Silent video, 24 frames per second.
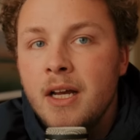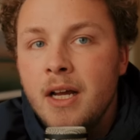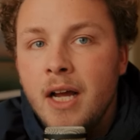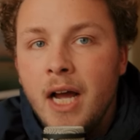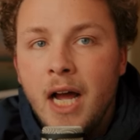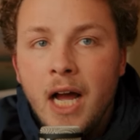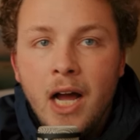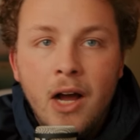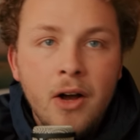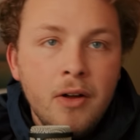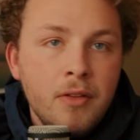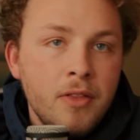
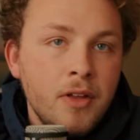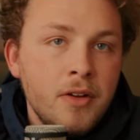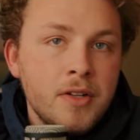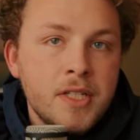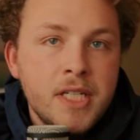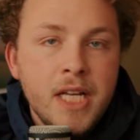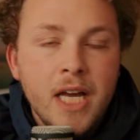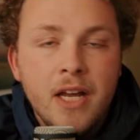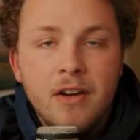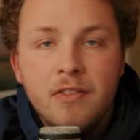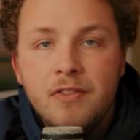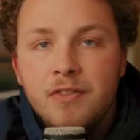how those
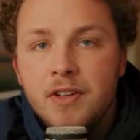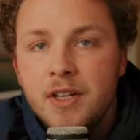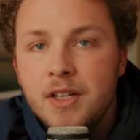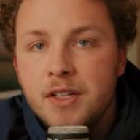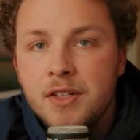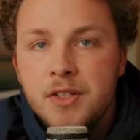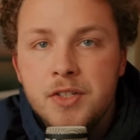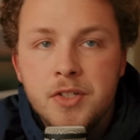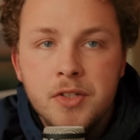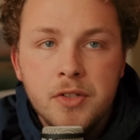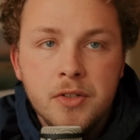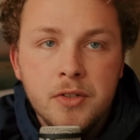kind of fit
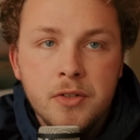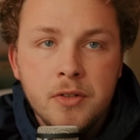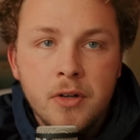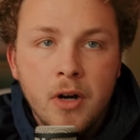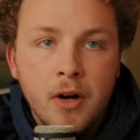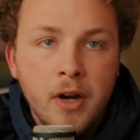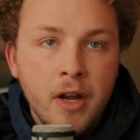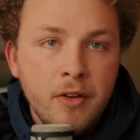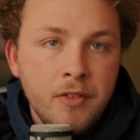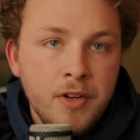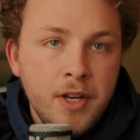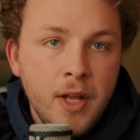into
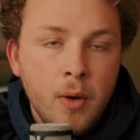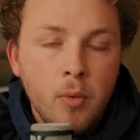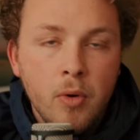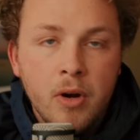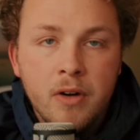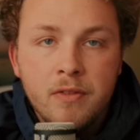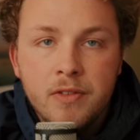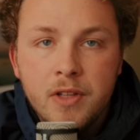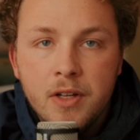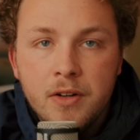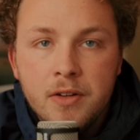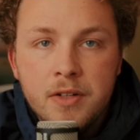our everyday
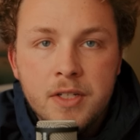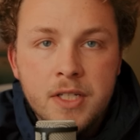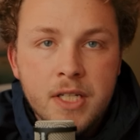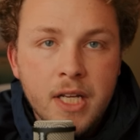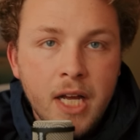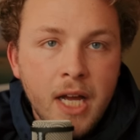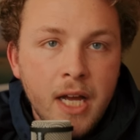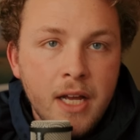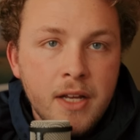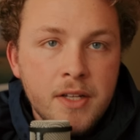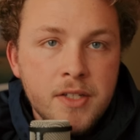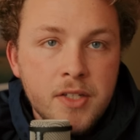workflows
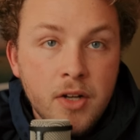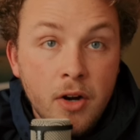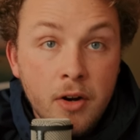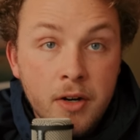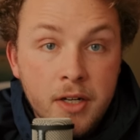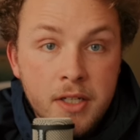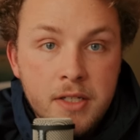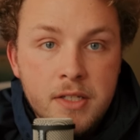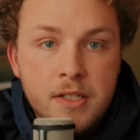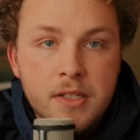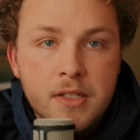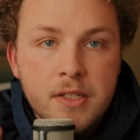as
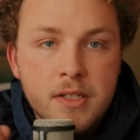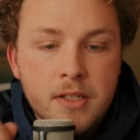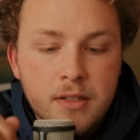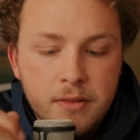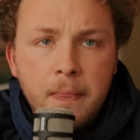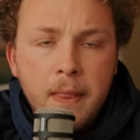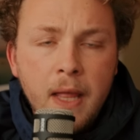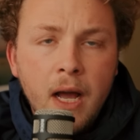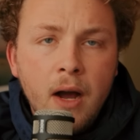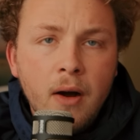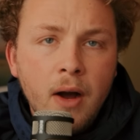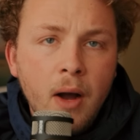artists.
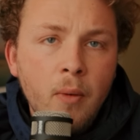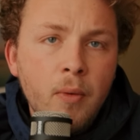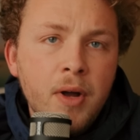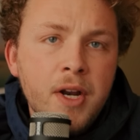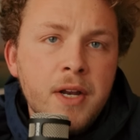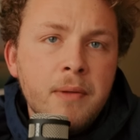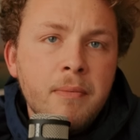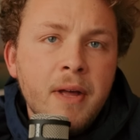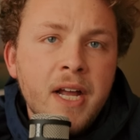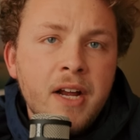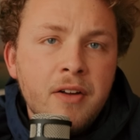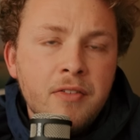Now, I wanted
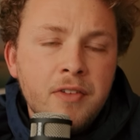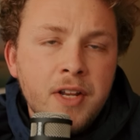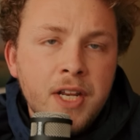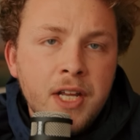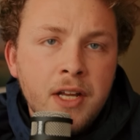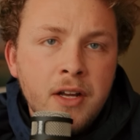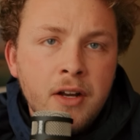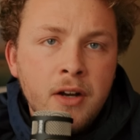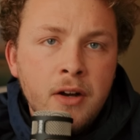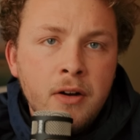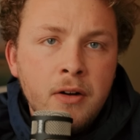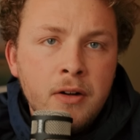to make a
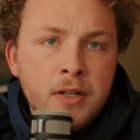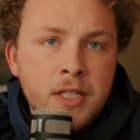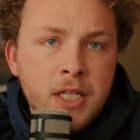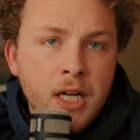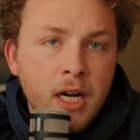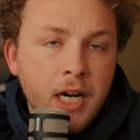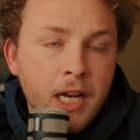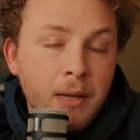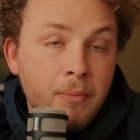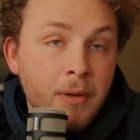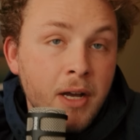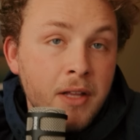video
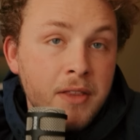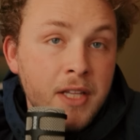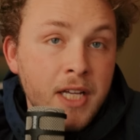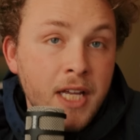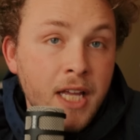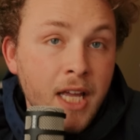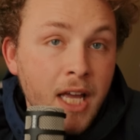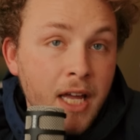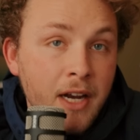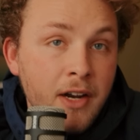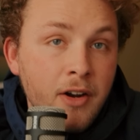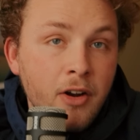talking about the
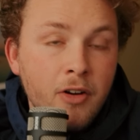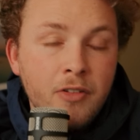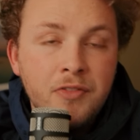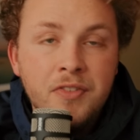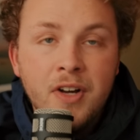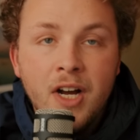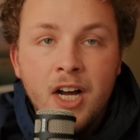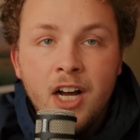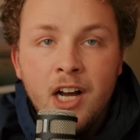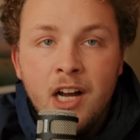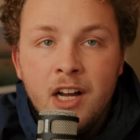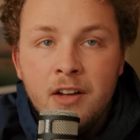Canon R
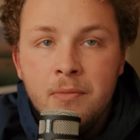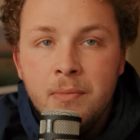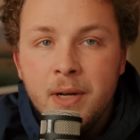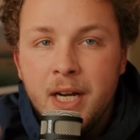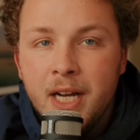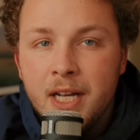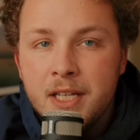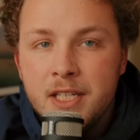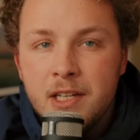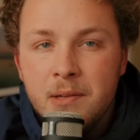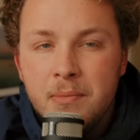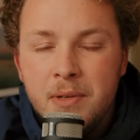five
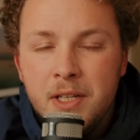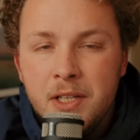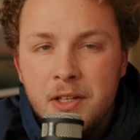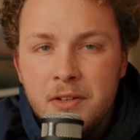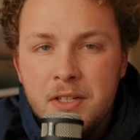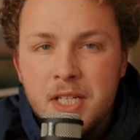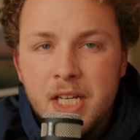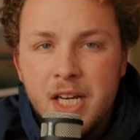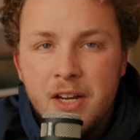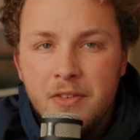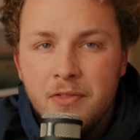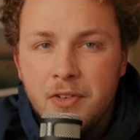because I've been
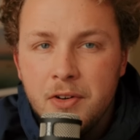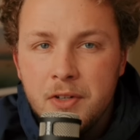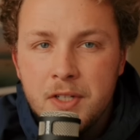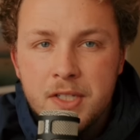using it for